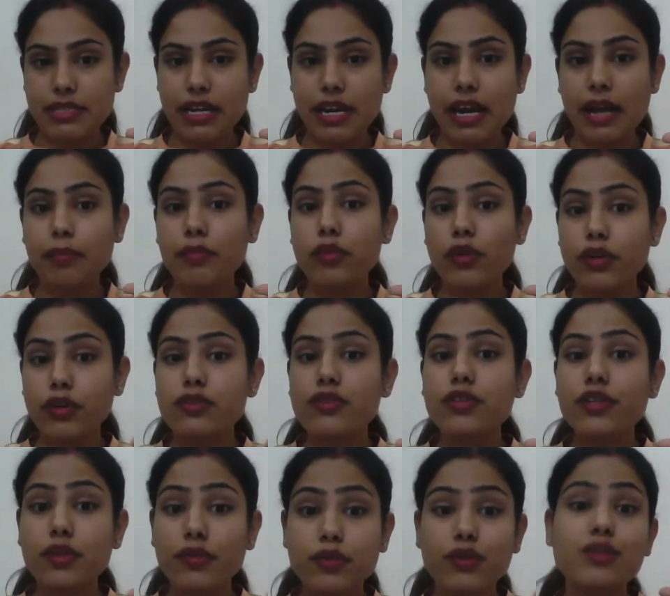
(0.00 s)
that I'm going to
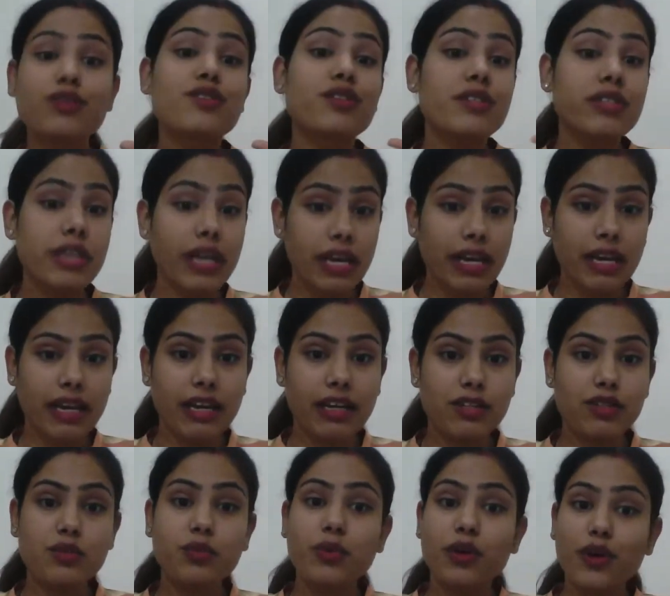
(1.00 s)
give you today
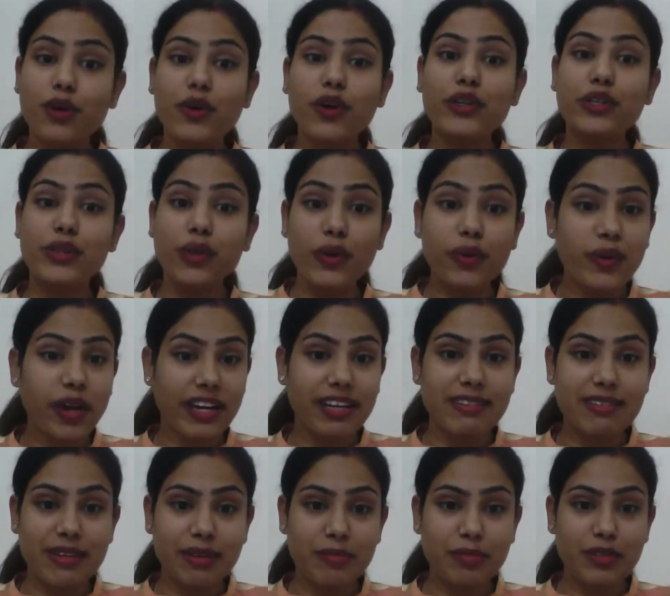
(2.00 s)
to work on your
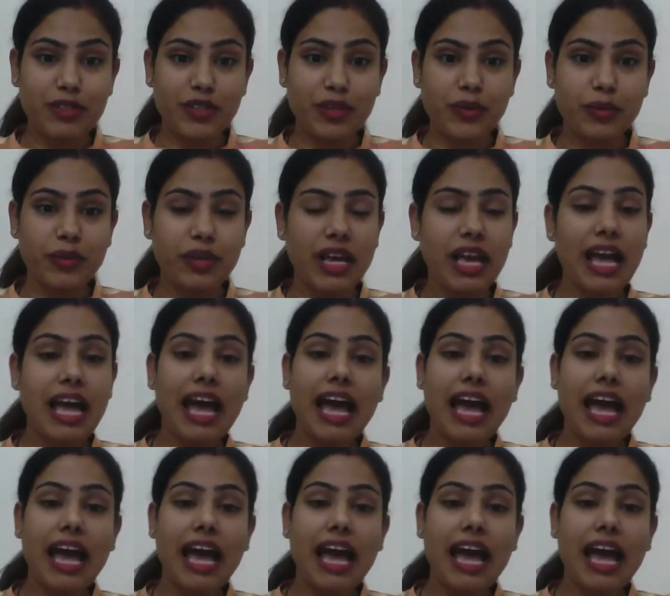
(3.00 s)
writing module